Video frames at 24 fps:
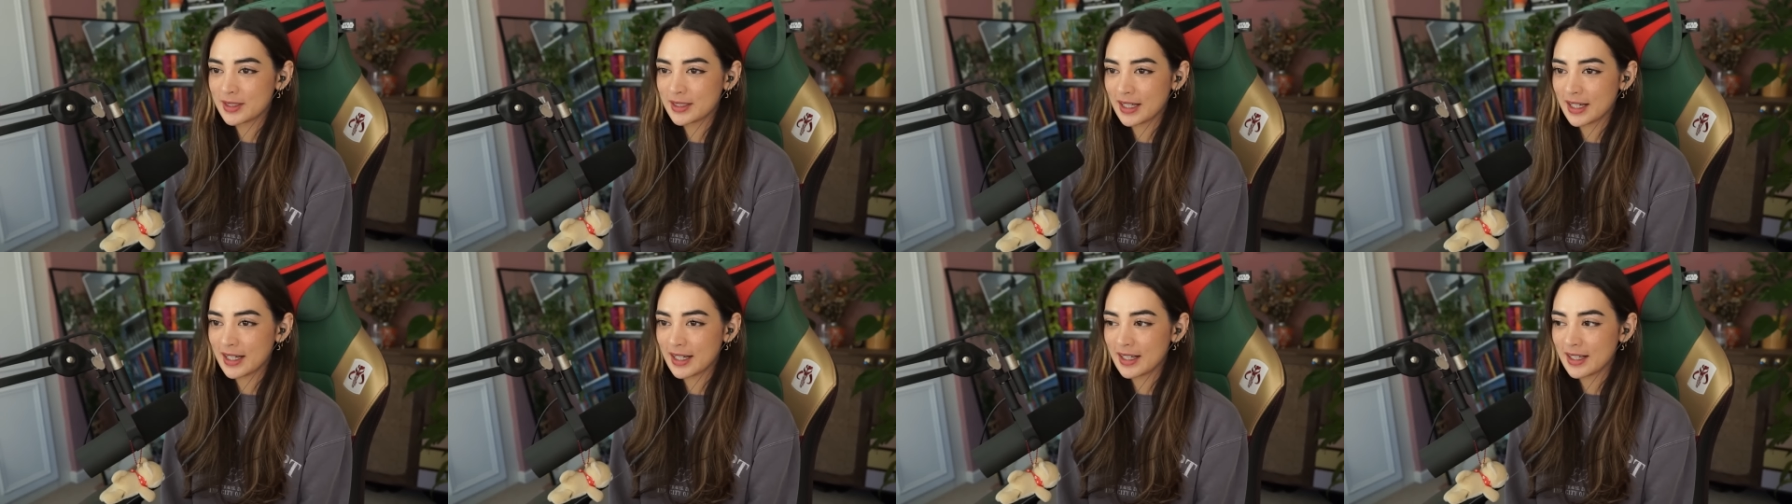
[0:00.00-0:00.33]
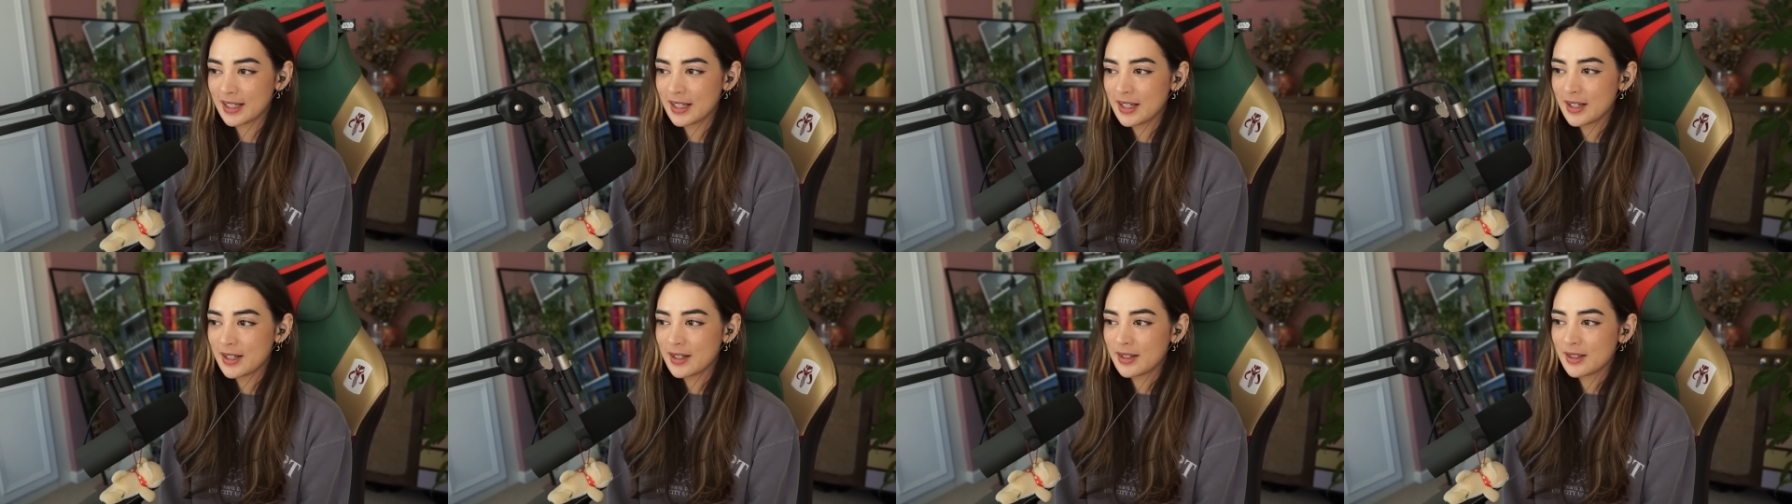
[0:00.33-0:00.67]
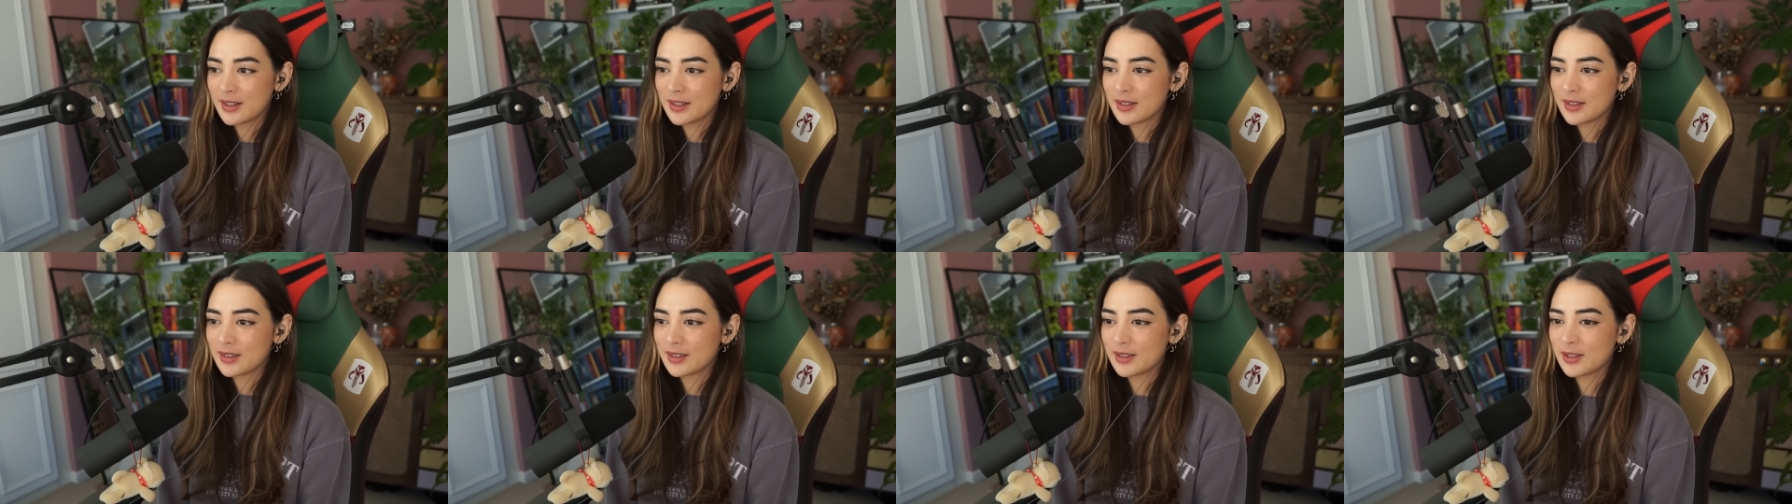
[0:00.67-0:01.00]
that
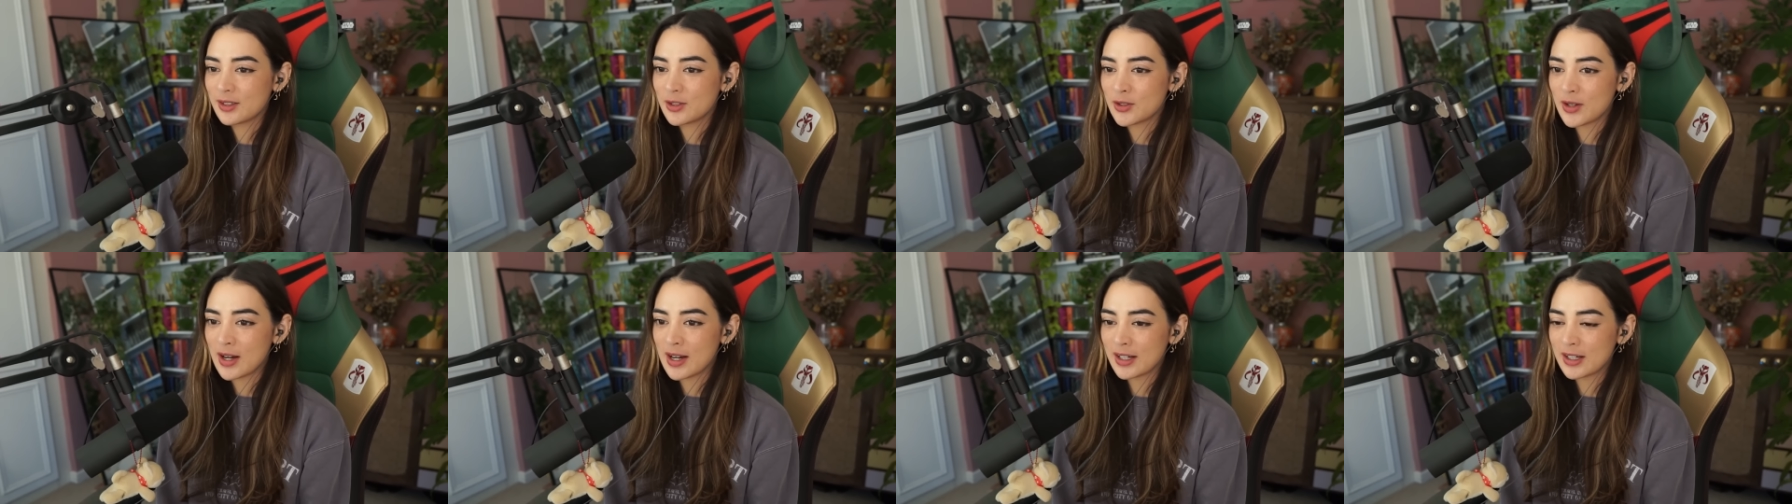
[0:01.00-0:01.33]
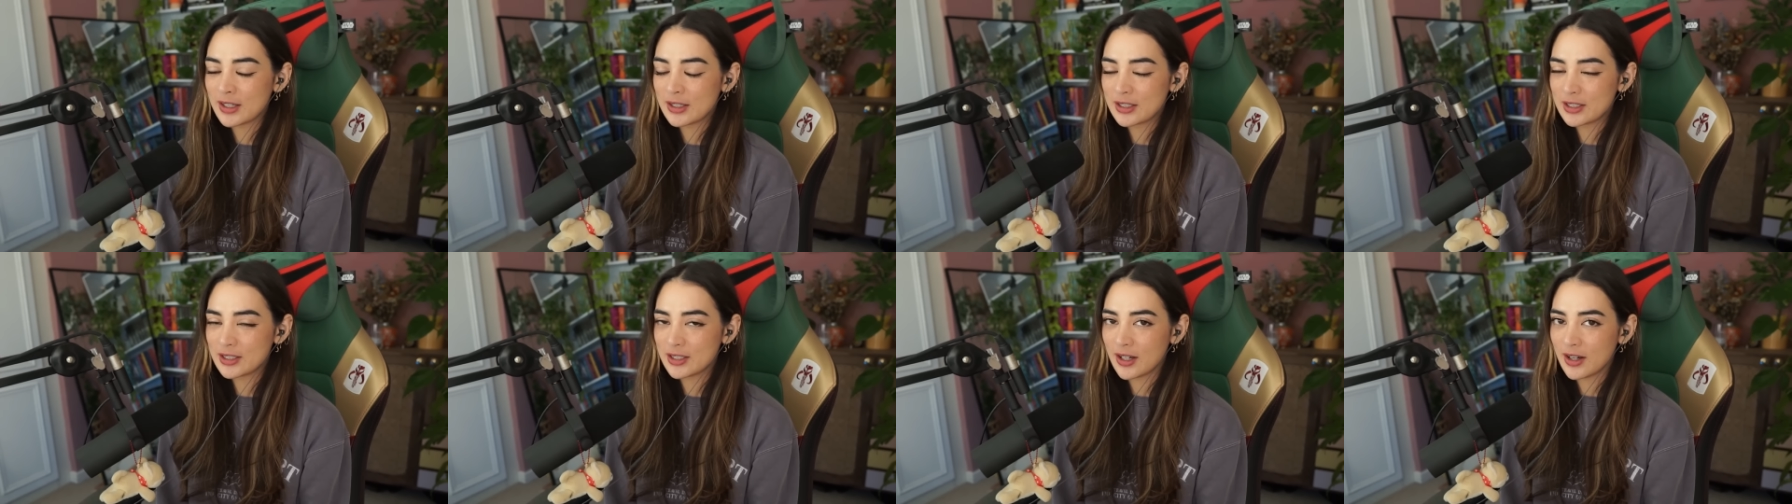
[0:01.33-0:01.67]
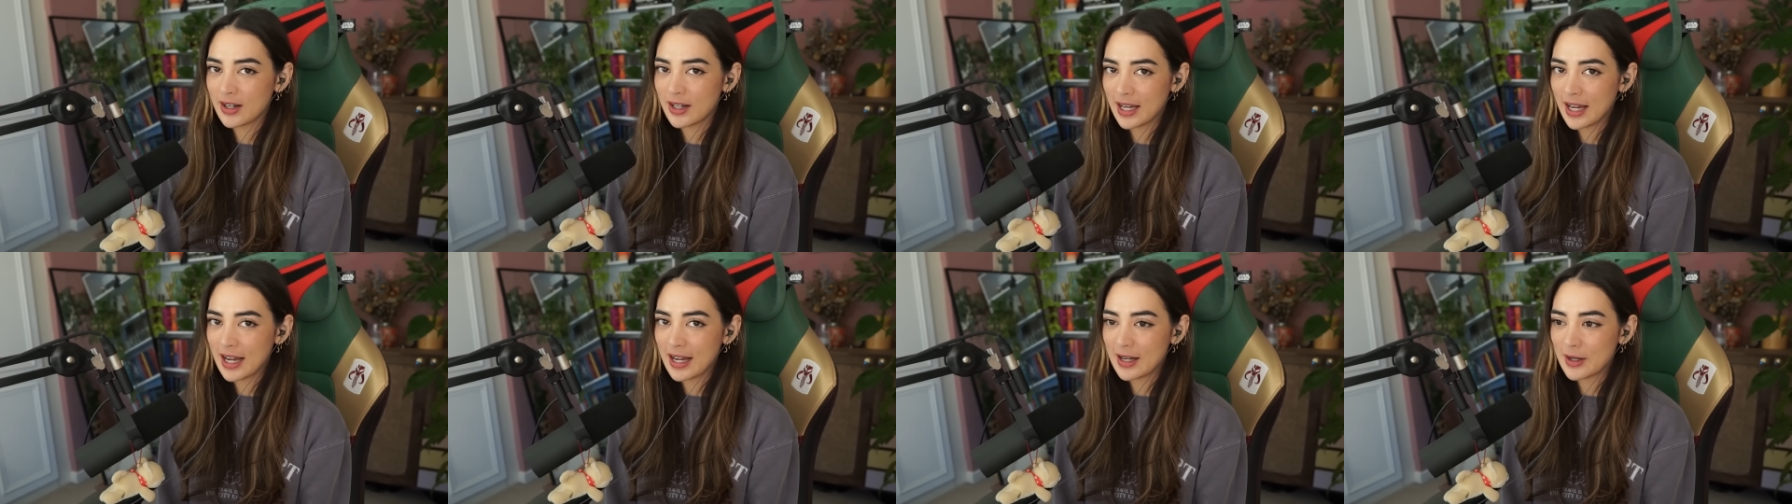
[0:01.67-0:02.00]
the dragons
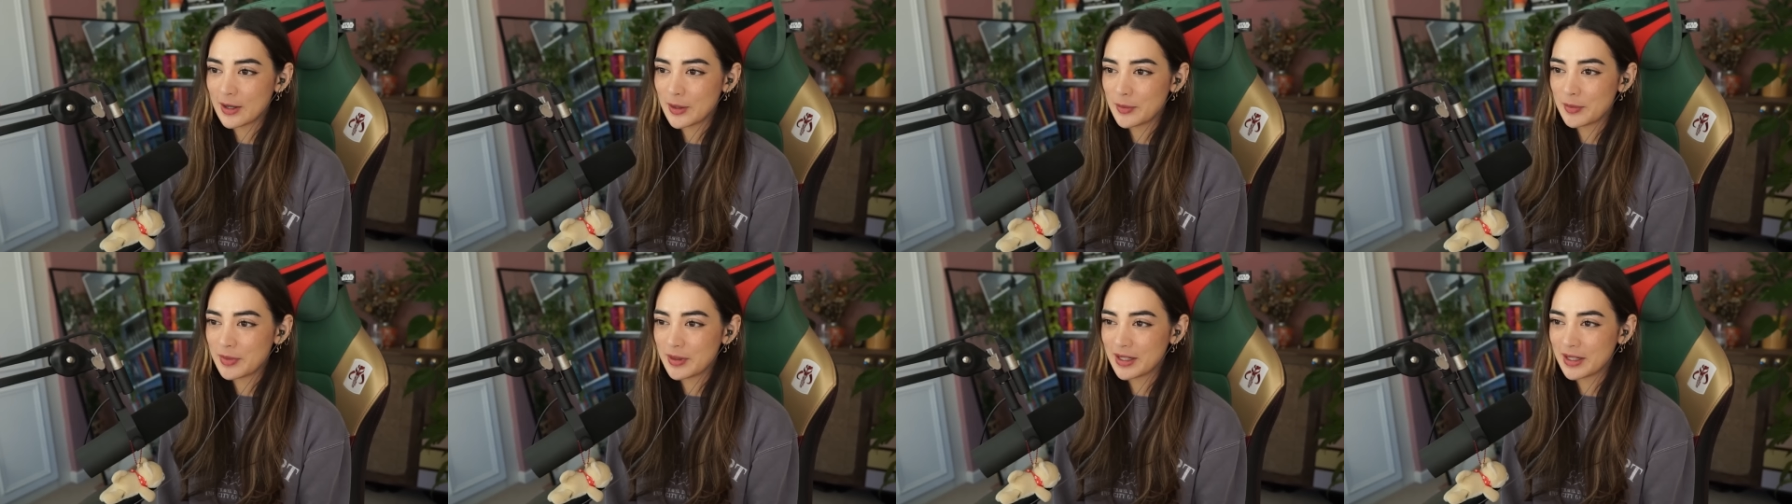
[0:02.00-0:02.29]
die out.